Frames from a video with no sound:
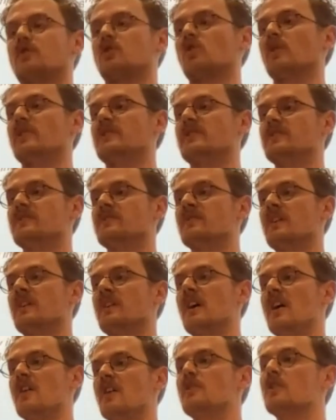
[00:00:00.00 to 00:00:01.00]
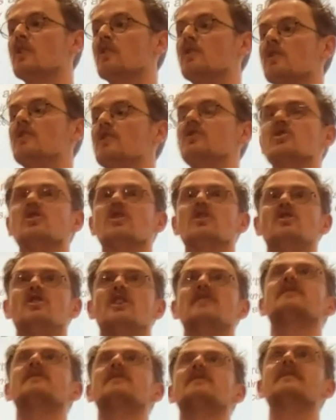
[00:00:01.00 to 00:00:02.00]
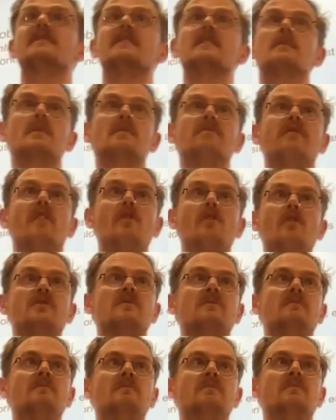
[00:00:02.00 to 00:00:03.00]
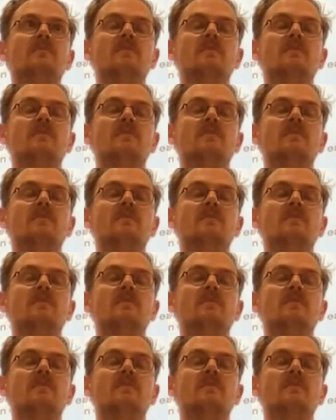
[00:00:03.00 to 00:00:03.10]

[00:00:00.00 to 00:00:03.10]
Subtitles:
of choices, the conclusion could just as easily be false.